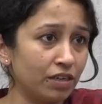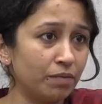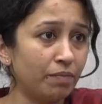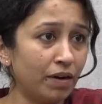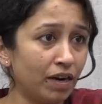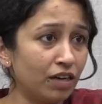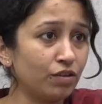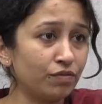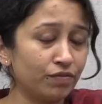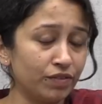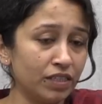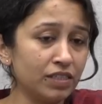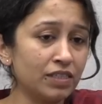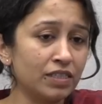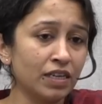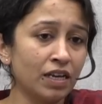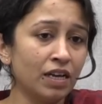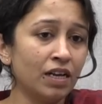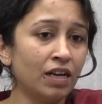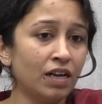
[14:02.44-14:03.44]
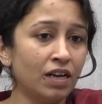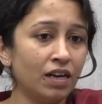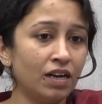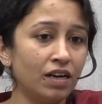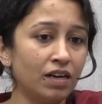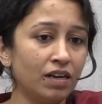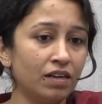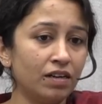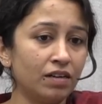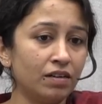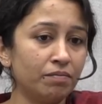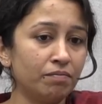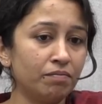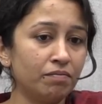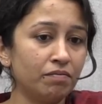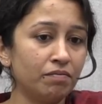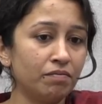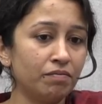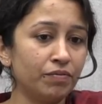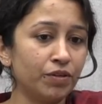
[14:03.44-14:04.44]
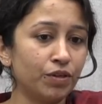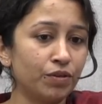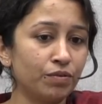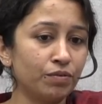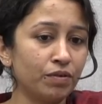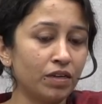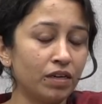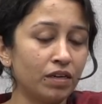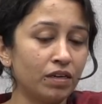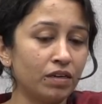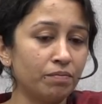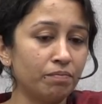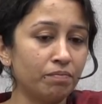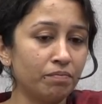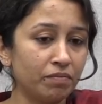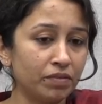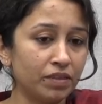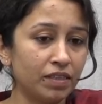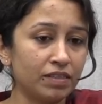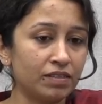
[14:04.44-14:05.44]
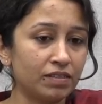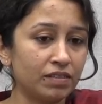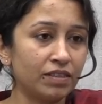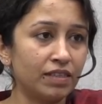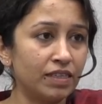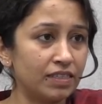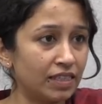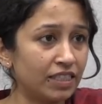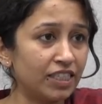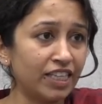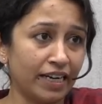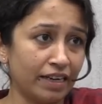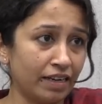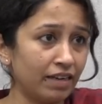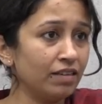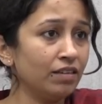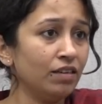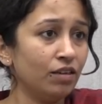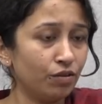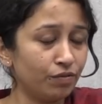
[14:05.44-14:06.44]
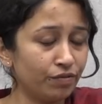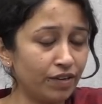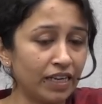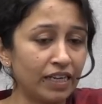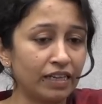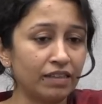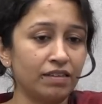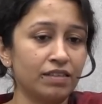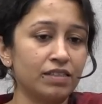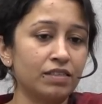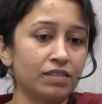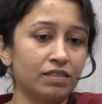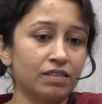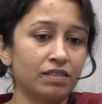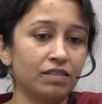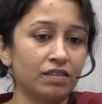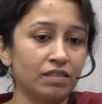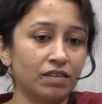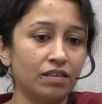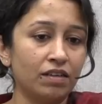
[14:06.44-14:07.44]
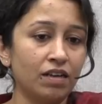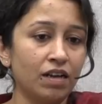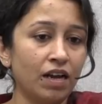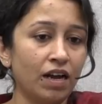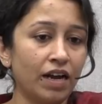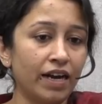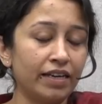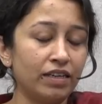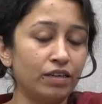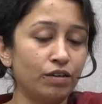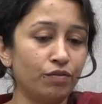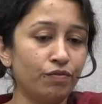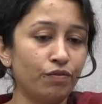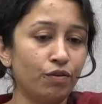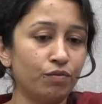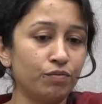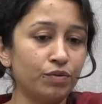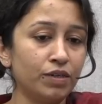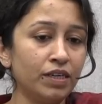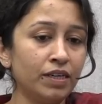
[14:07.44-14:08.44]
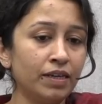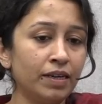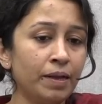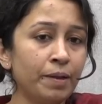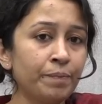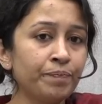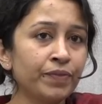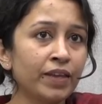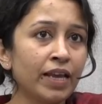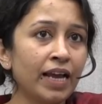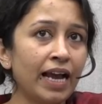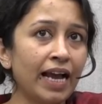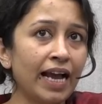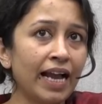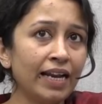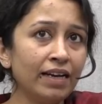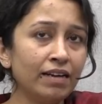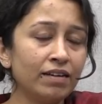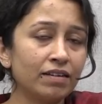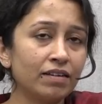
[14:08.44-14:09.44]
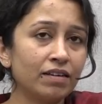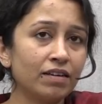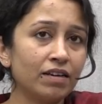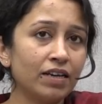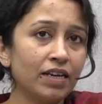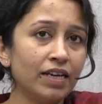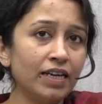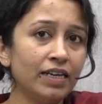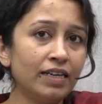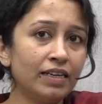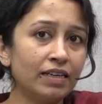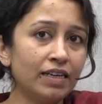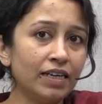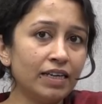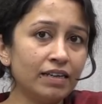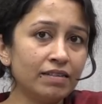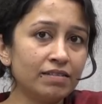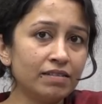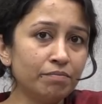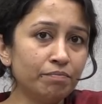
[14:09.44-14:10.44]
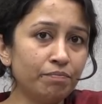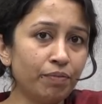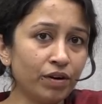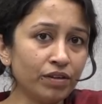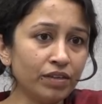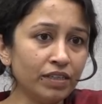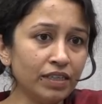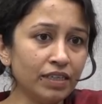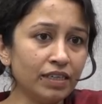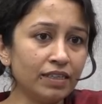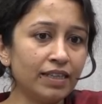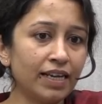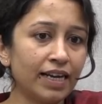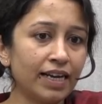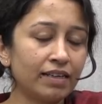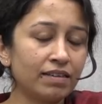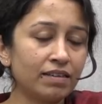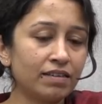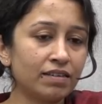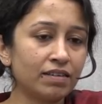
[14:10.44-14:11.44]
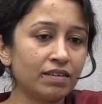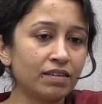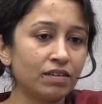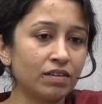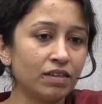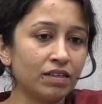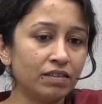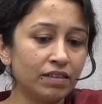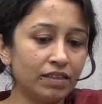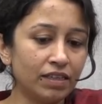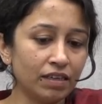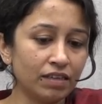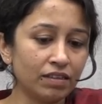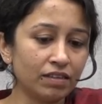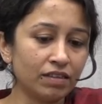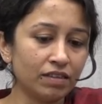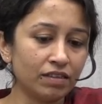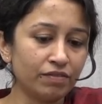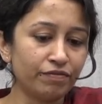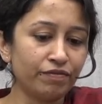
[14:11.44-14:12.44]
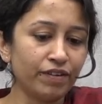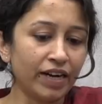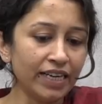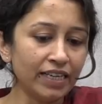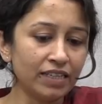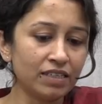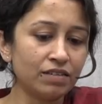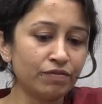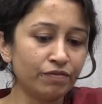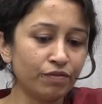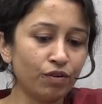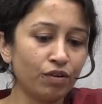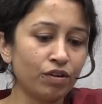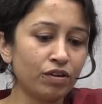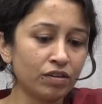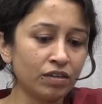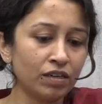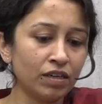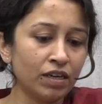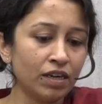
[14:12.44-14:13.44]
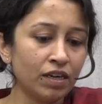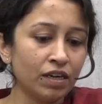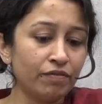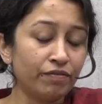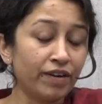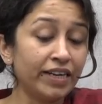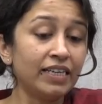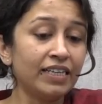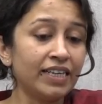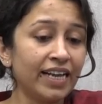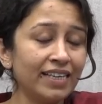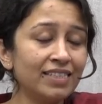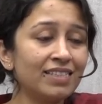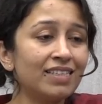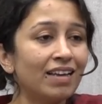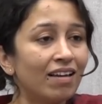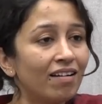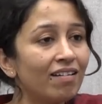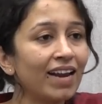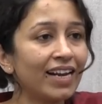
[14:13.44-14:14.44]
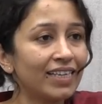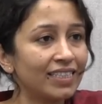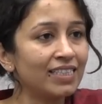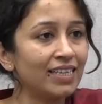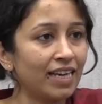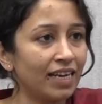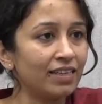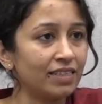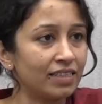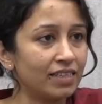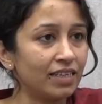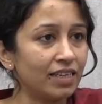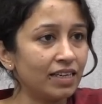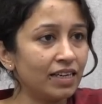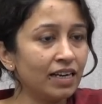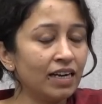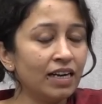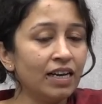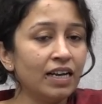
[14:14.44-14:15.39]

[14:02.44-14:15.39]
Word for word: a part of this, uh, you know, uh, this, this agenda of taking this uh, idea forward. And it, it is important that uh, the, the, fight for, fight against irrationality